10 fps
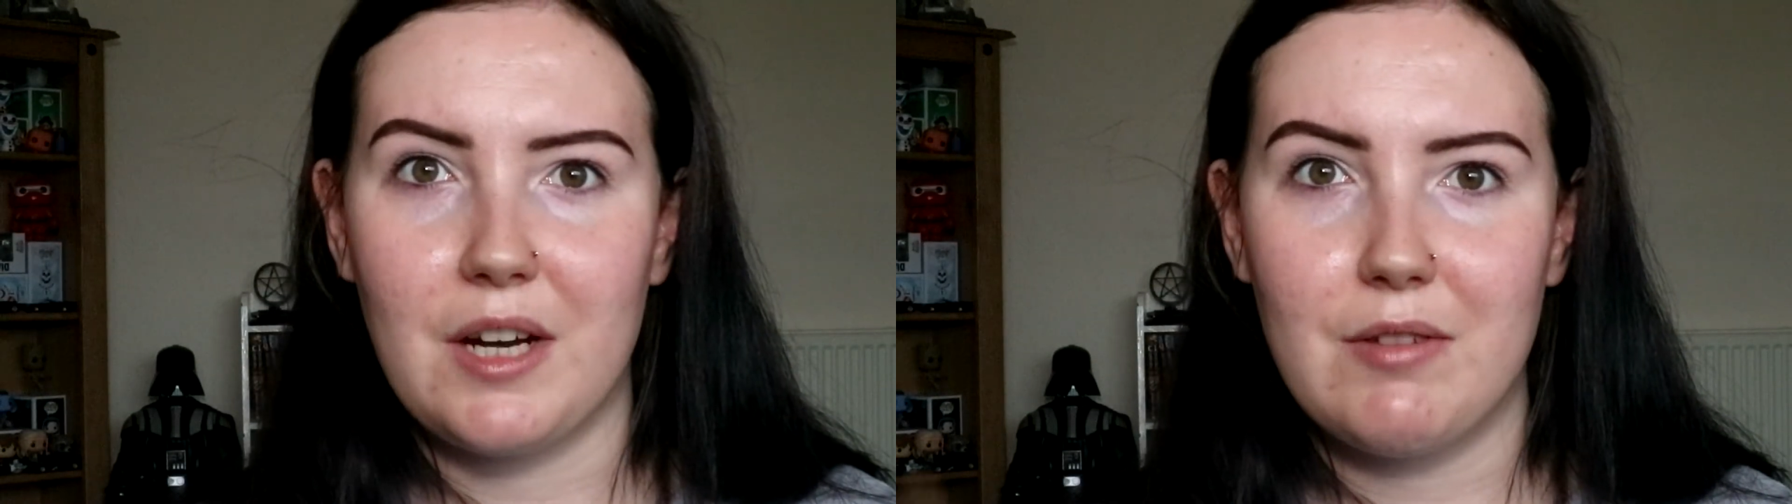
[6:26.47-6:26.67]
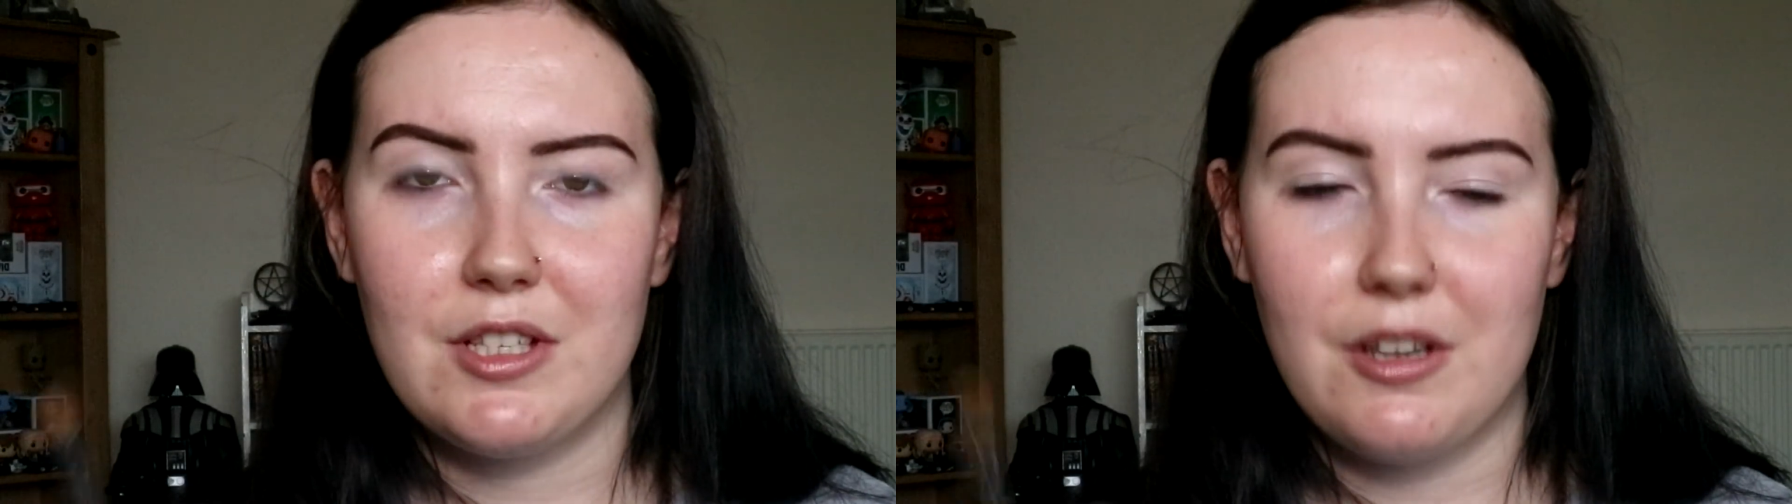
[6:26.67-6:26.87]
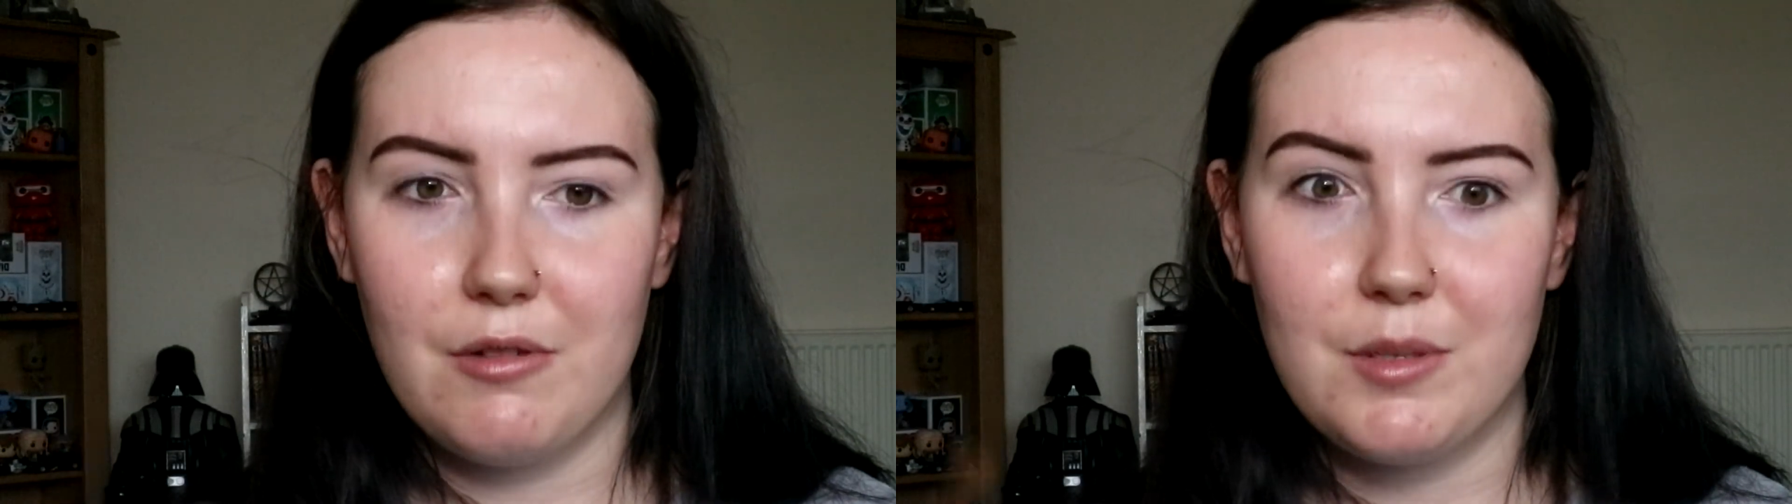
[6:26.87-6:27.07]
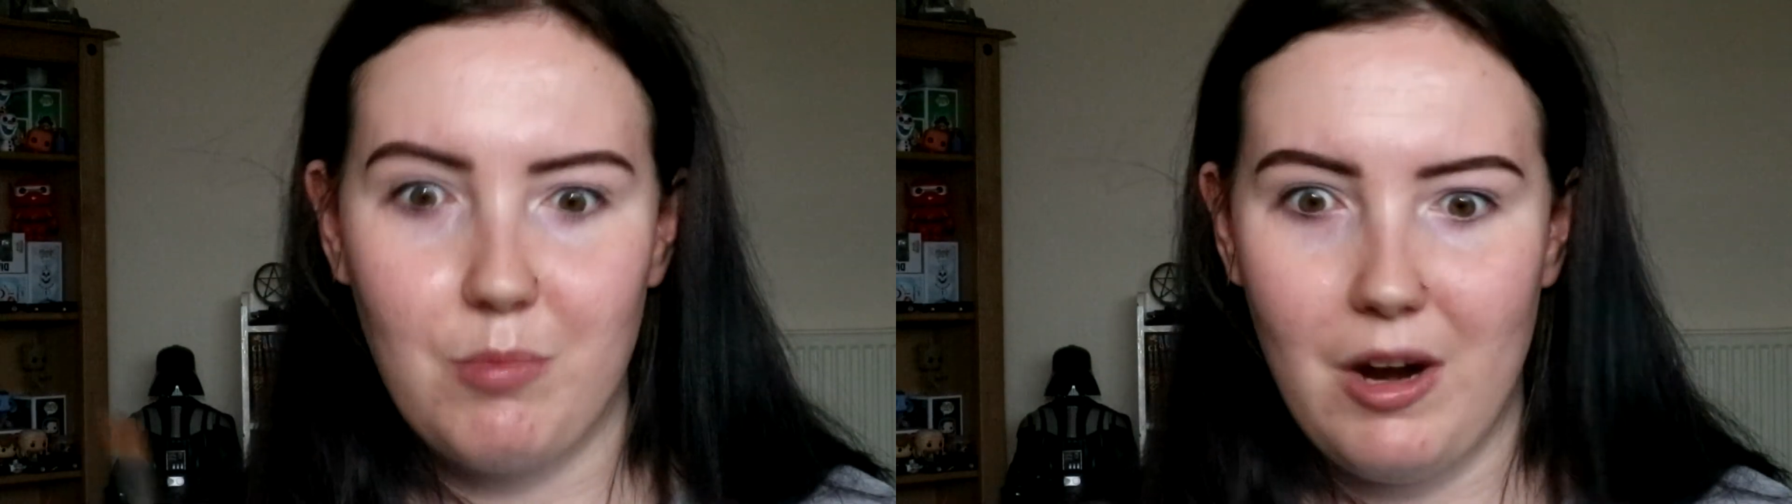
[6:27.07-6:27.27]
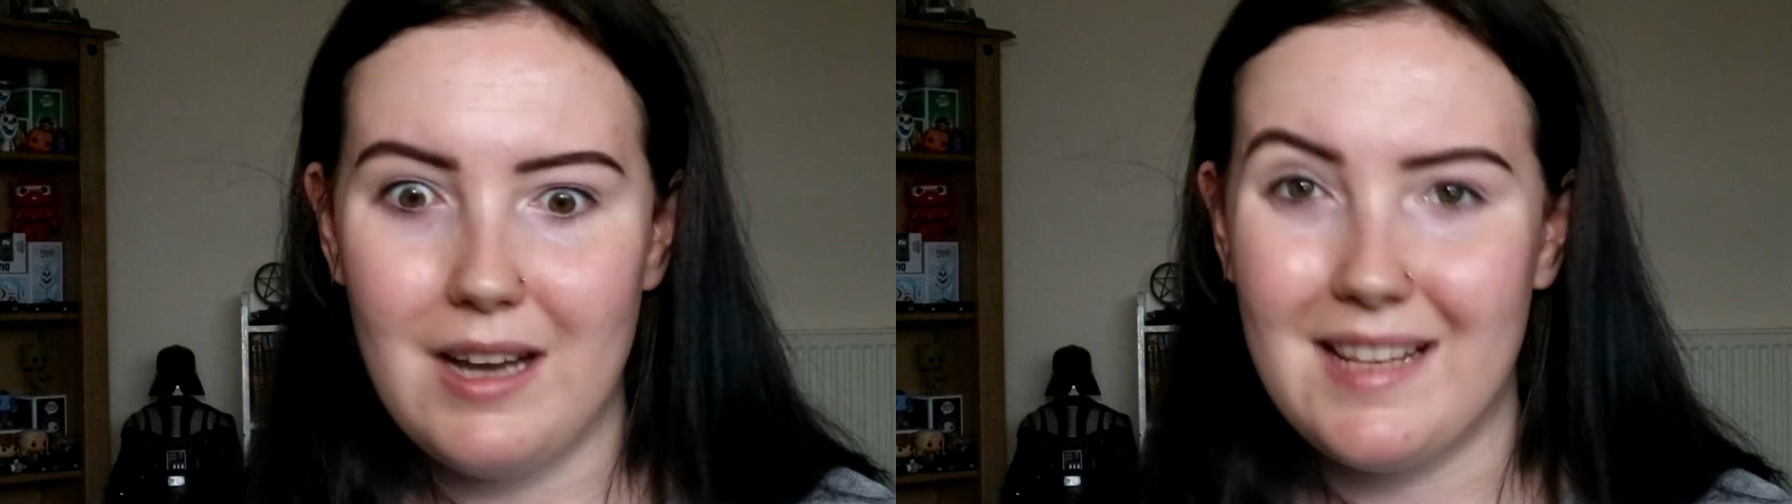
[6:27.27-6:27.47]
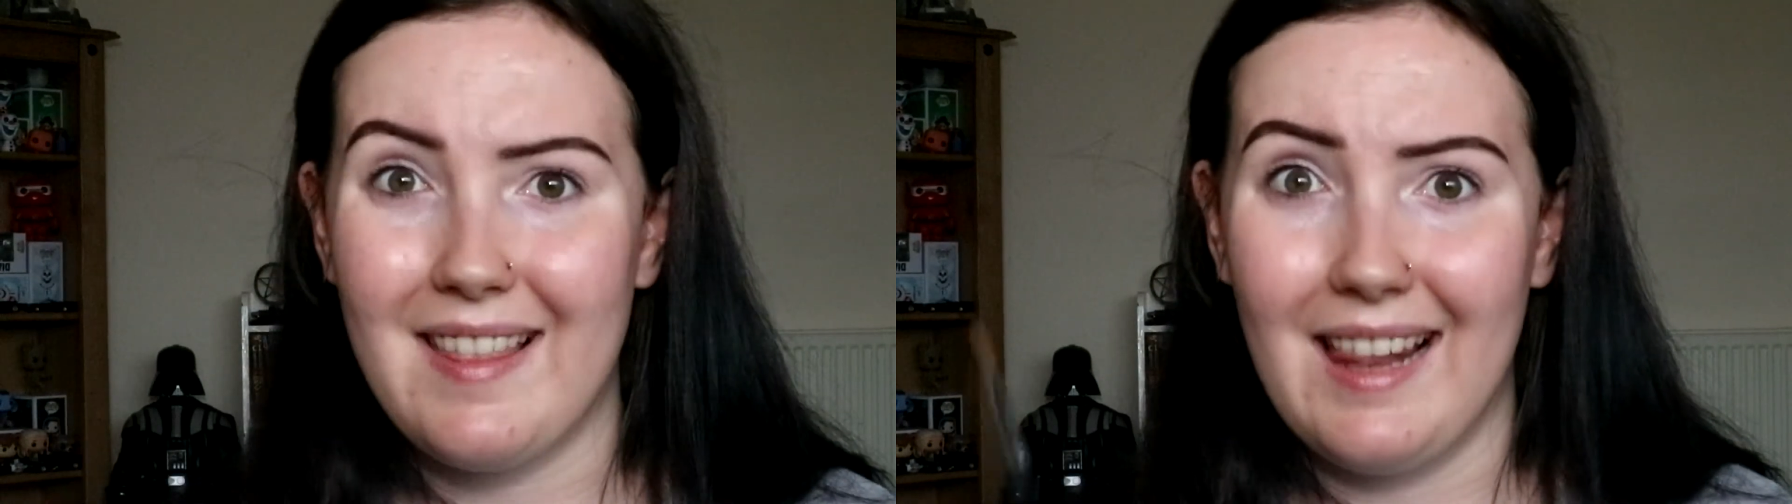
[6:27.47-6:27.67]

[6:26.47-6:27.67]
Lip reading: I was so surprised at the